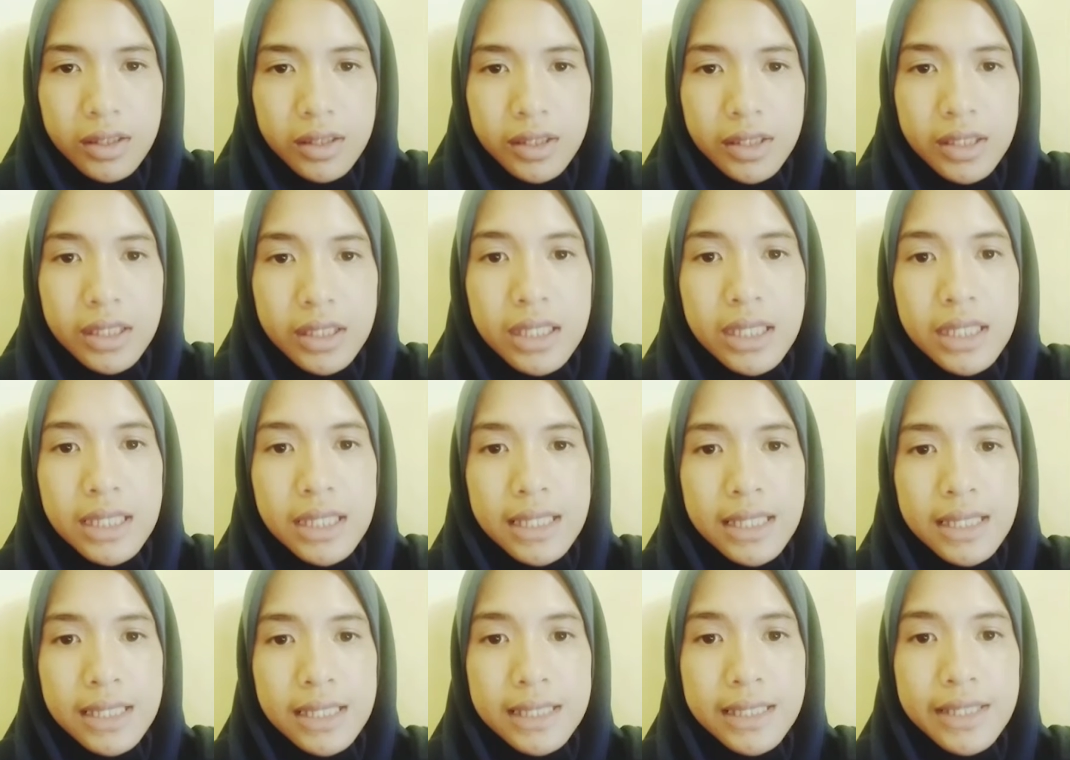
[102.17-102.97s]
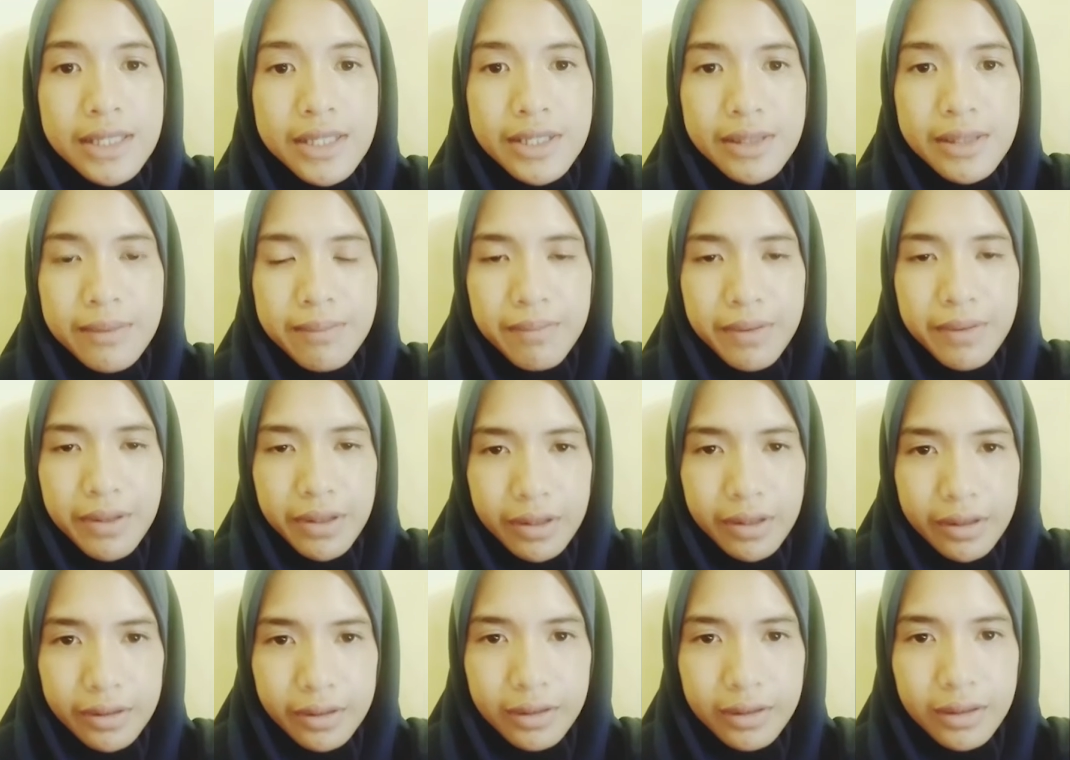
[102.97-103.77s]
the
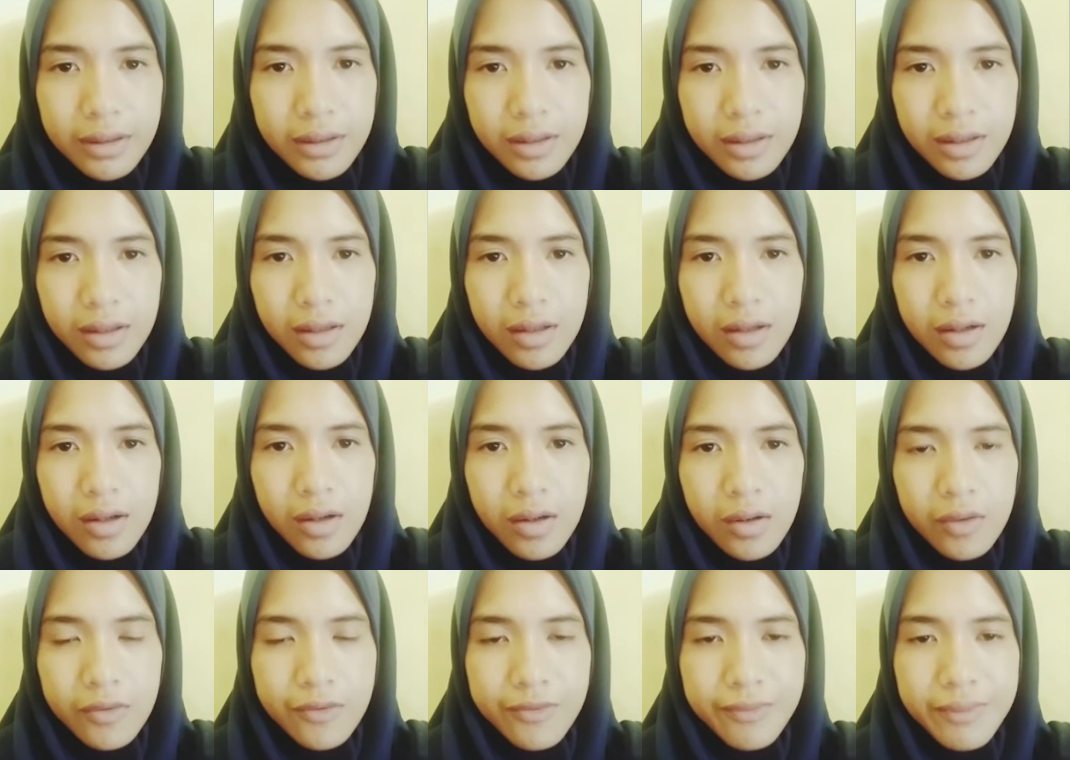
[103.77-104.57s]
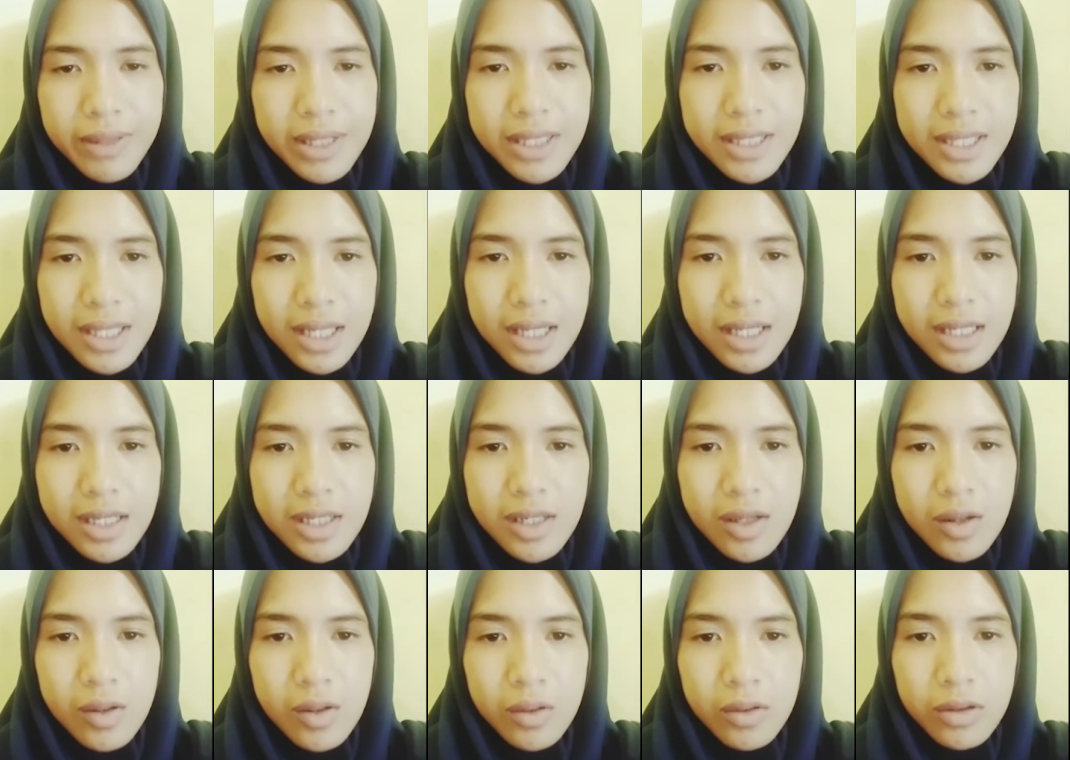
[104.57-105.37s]
recipient of message
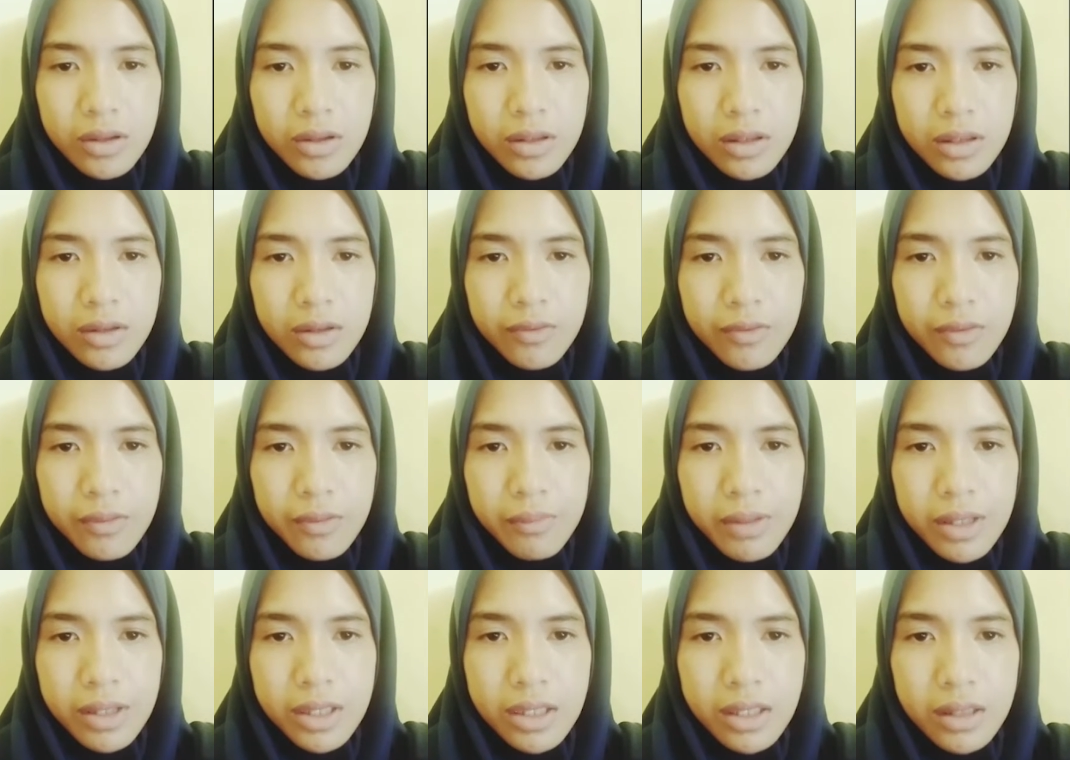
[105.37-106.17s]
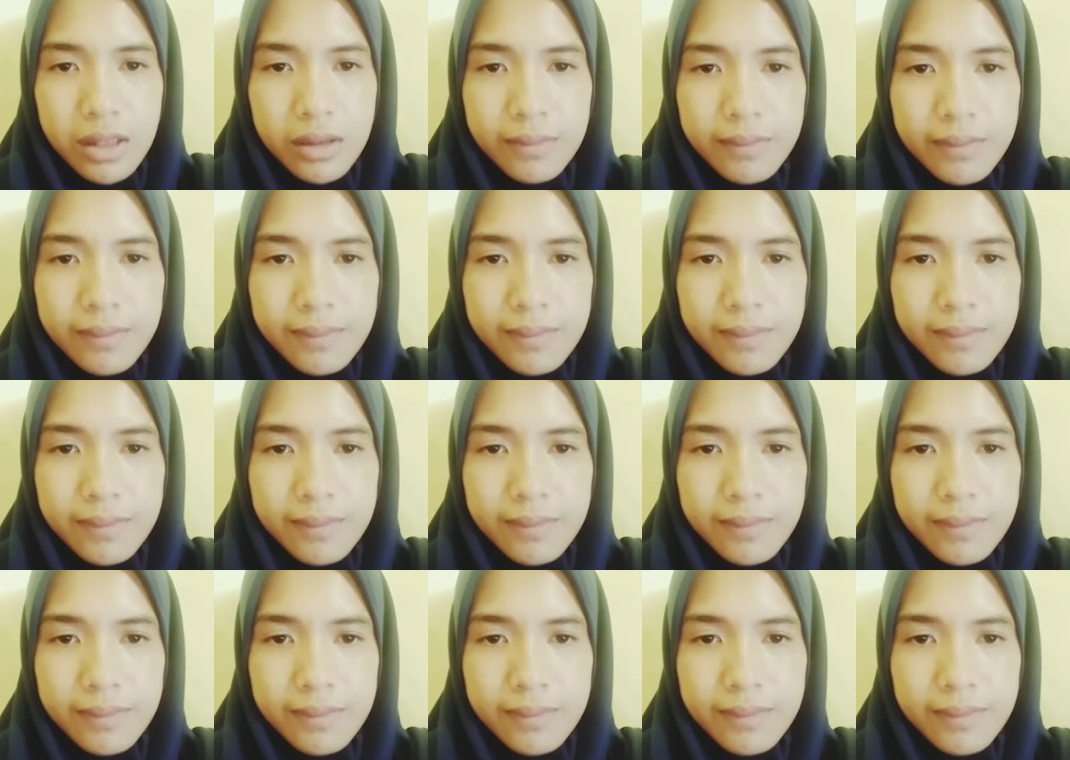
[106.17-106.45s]
or information.